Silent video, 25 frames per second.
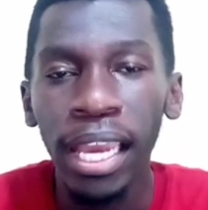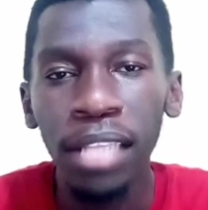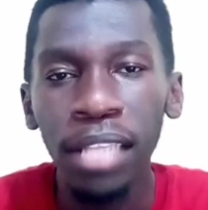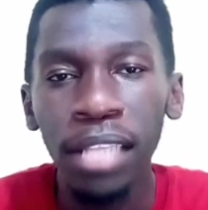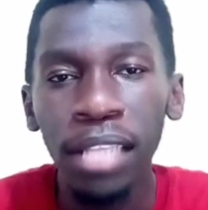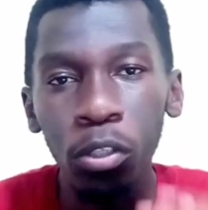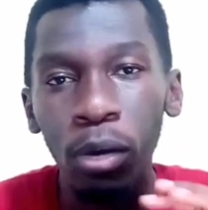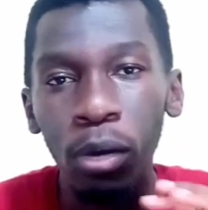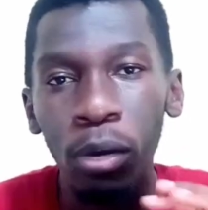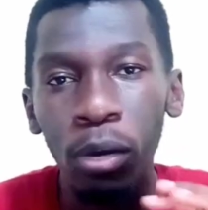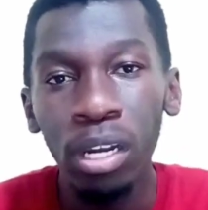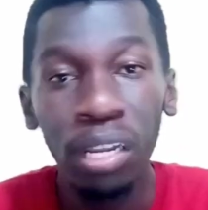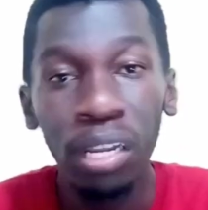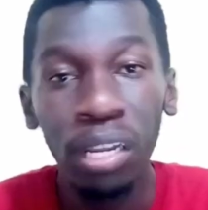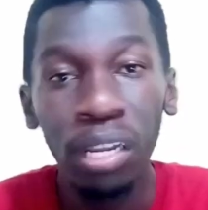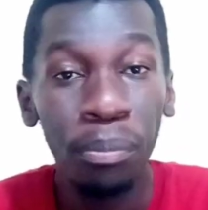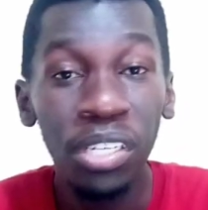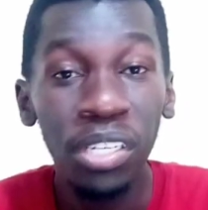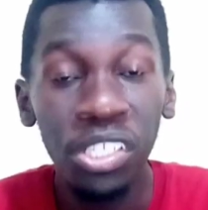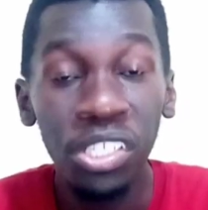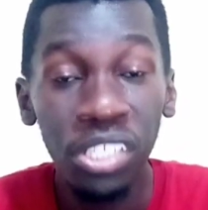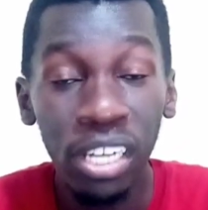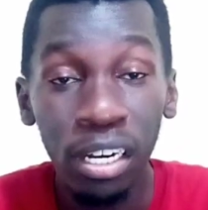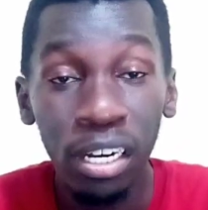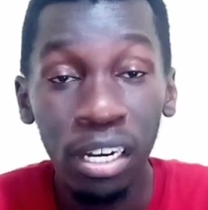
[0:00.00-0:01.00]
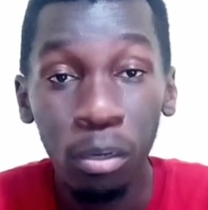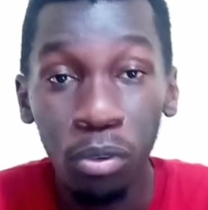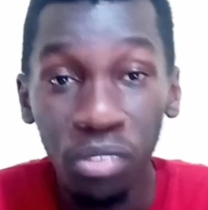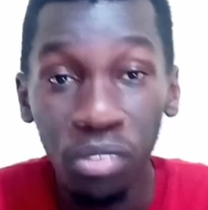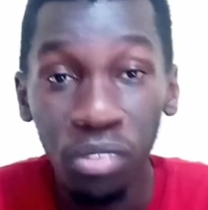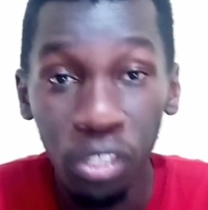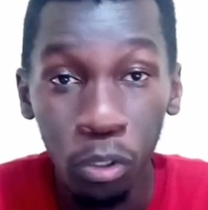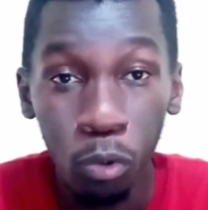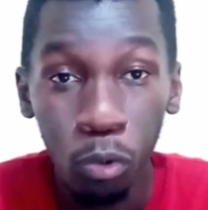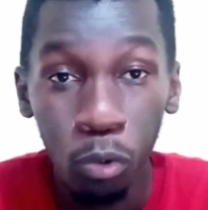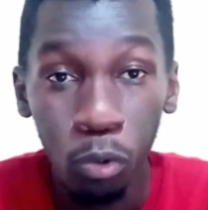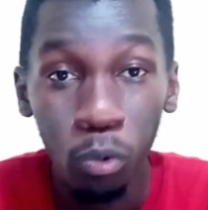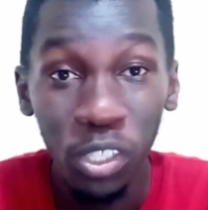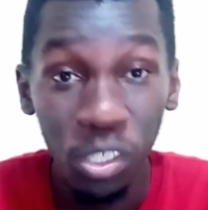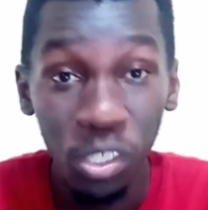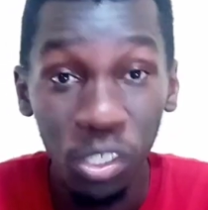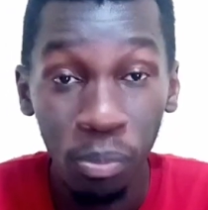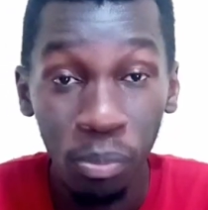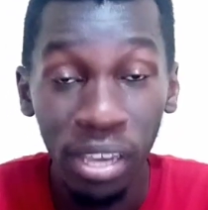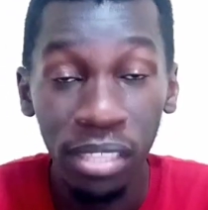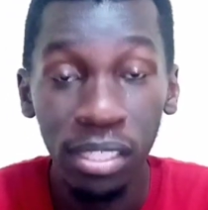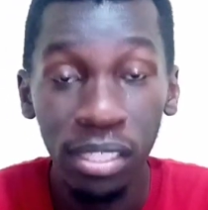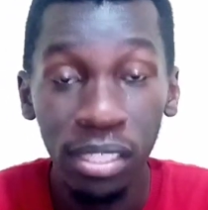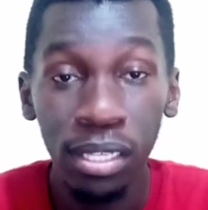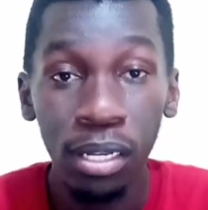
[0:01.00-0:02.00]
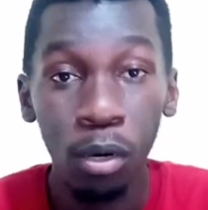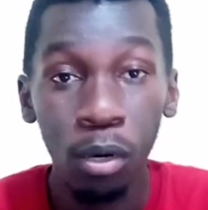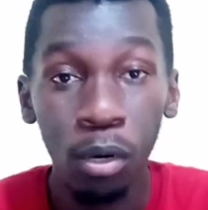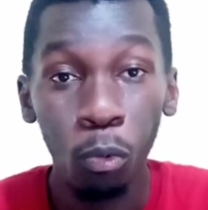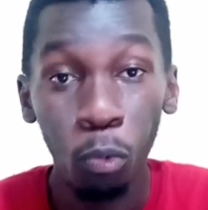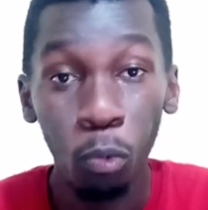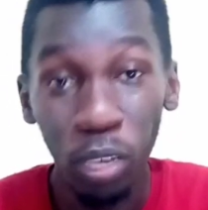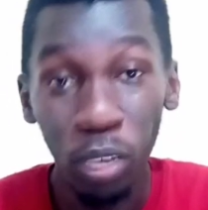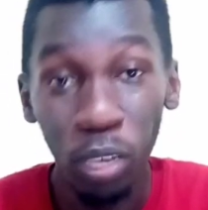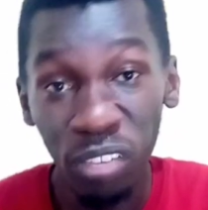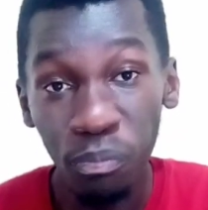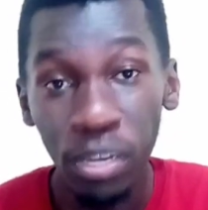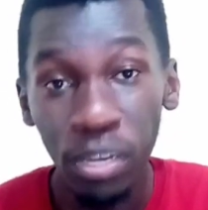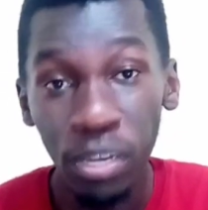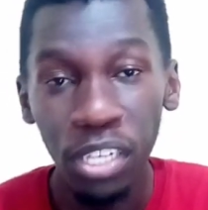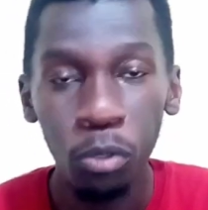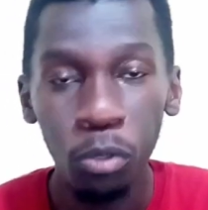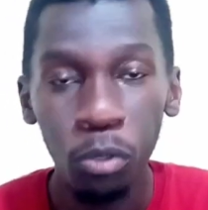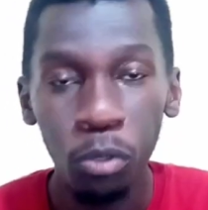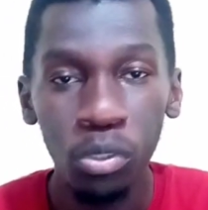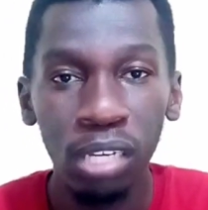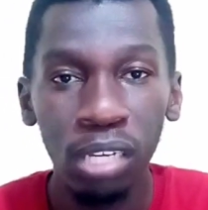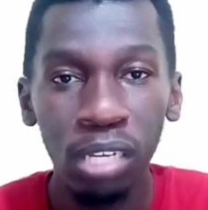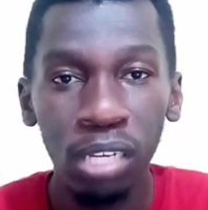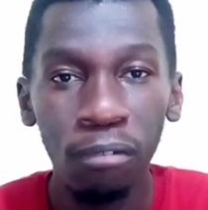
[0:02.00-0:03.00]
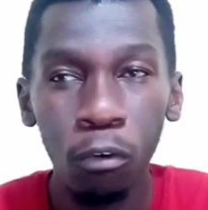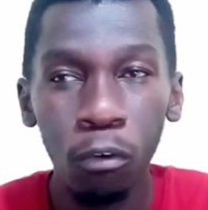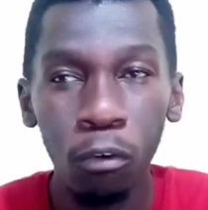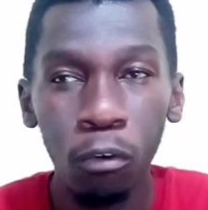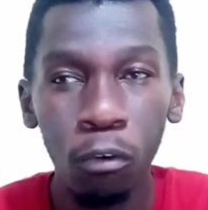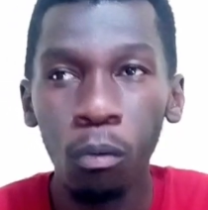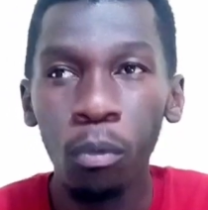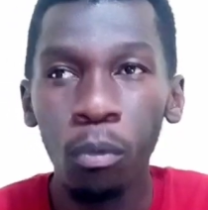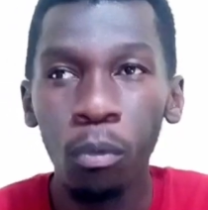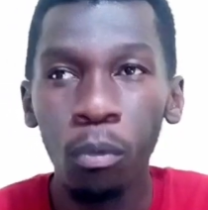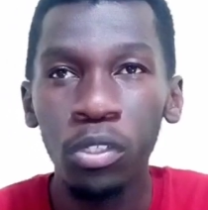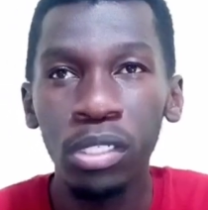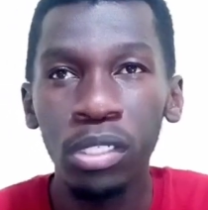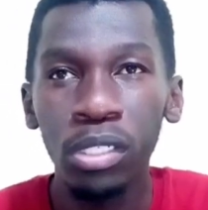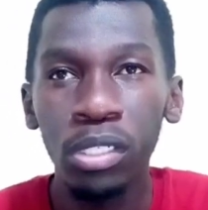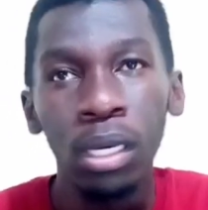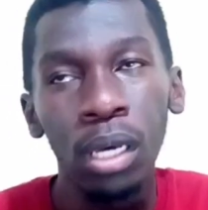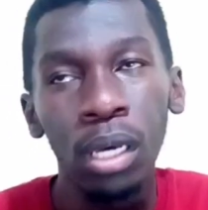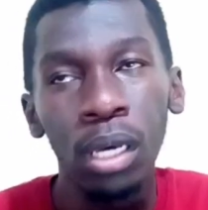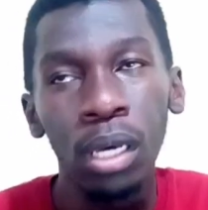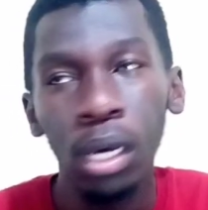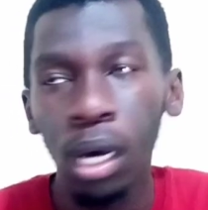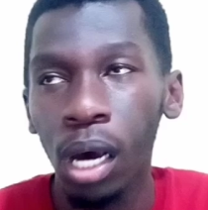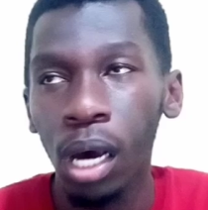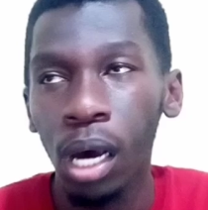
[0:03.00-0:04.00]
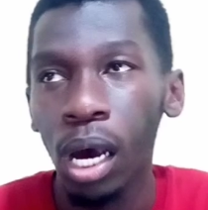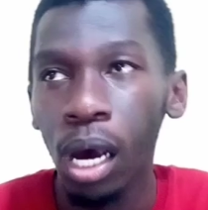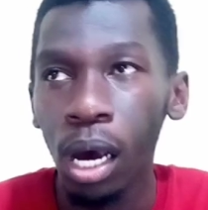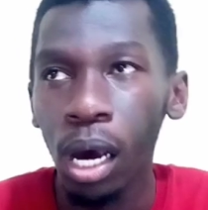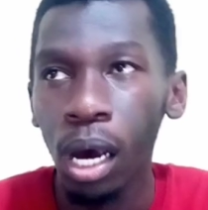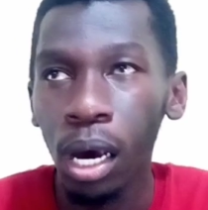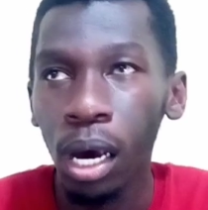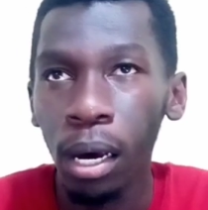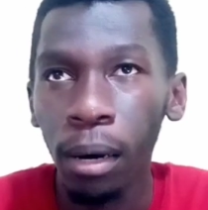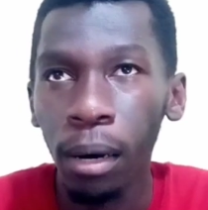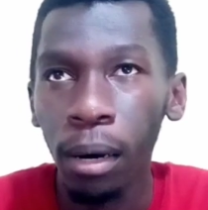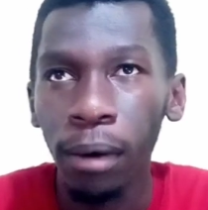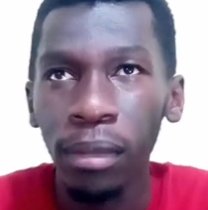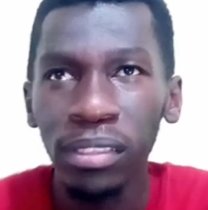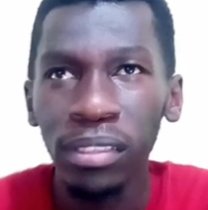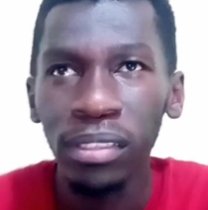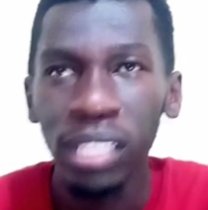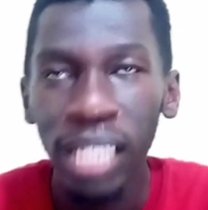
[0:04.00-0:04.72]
And so I'm gonna be sharing with you which method we've been using for almost uh,